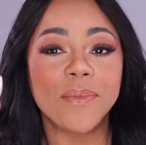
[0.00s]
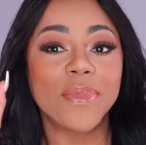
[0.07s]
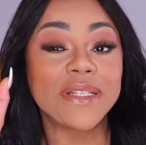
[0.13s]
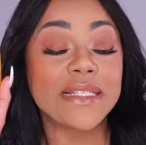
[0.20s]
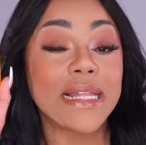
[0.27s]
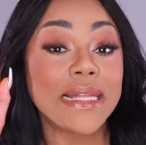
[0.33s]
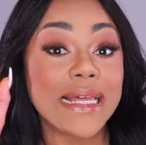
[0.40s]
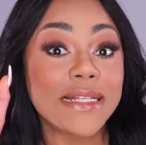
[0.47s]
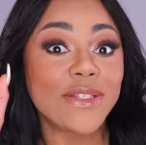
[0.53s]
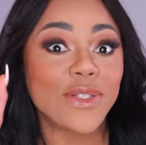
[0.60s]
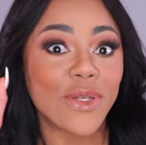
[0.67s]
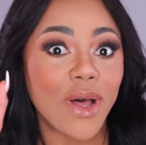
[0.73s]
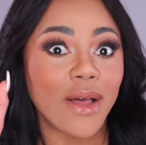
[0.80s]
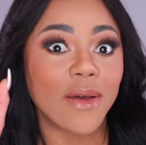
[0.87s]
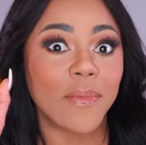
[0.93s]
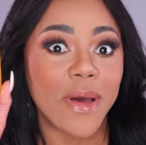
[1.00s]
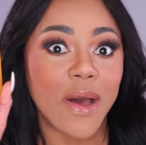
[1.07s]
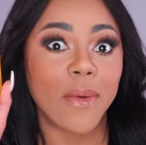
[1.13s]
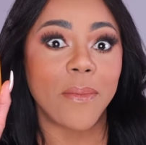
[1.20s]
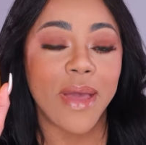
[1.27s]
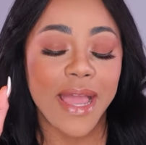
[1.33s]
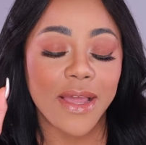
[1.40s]
But let's talk
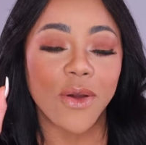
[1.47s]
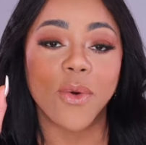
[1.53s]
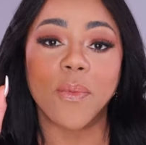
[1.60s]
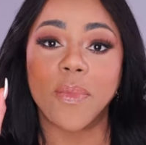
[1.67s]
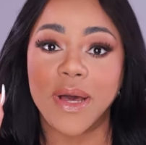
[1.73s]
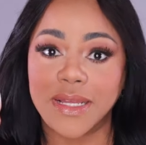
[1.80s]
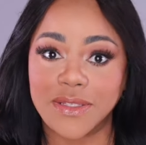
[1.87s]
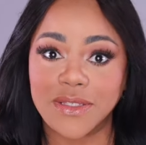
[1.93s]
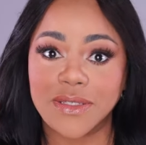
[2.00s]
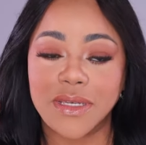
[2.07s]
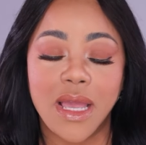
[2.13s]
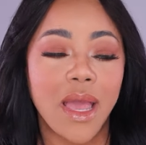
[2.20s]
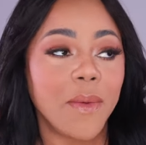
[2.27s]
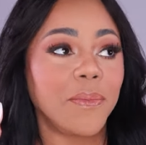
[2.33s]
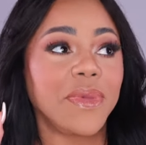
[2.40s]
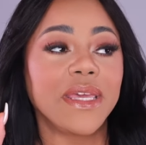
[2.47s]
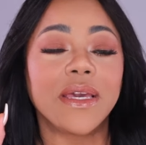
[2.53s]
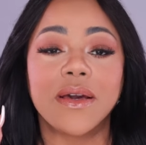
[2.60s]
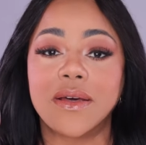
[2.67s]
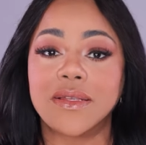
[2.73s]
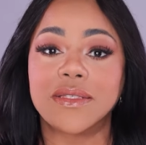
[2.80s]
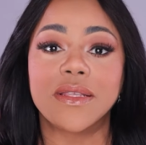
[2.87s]
about mango punch
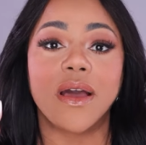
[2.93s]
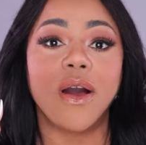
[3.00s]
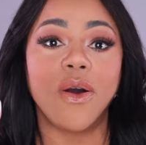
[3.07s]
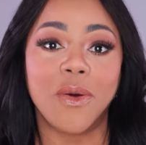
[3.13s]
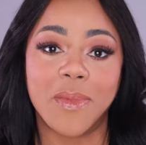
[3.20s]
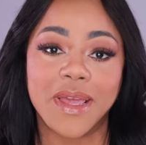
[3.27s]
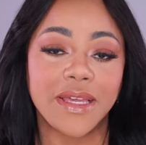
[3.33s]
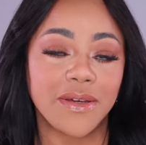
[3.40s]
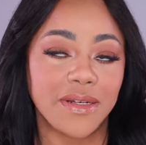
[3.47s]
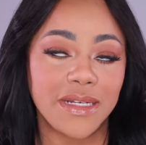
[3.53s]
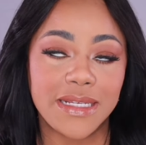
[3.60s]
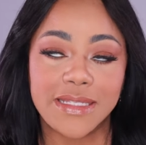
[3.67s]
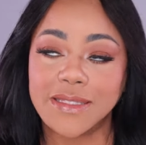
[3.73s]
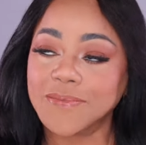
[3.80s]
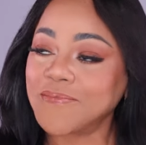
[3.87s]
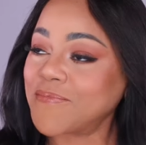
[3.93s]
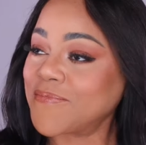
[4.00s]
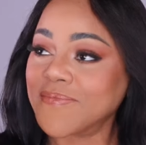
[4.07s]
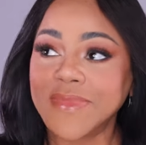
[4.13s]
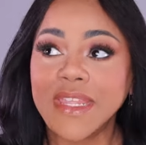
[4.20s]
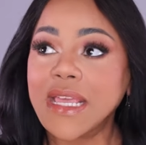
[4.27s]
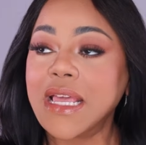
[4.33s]
because oh my goodness.
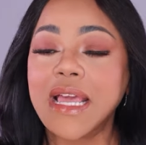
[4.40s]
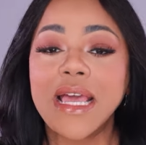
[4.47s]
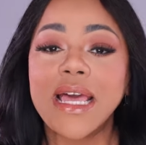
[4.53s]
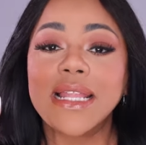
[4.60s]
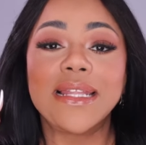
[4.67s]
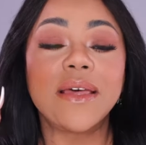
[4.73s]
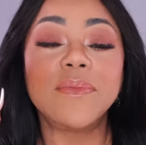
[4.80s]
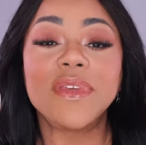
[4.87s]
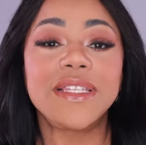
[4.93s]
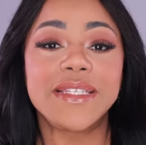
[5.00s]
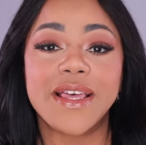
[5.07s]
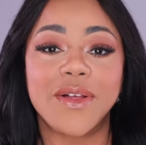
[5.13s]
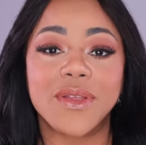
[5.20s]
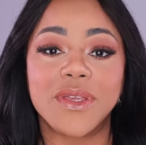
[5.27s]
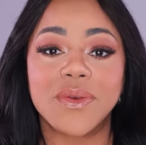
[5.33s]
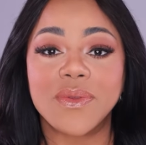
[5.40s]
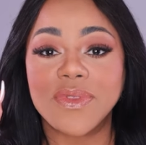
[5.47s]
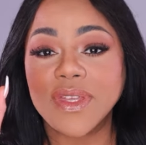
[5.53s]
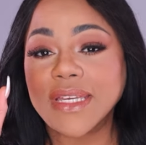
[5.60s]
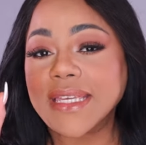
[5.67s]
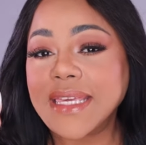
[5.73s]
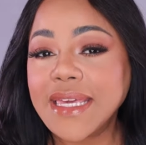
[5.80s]
Let me tell you,
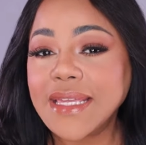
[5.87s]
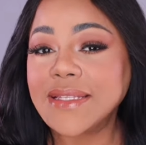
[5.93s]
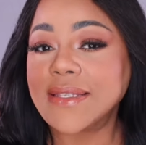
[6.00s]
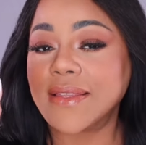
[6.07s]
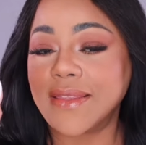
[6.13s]
the key to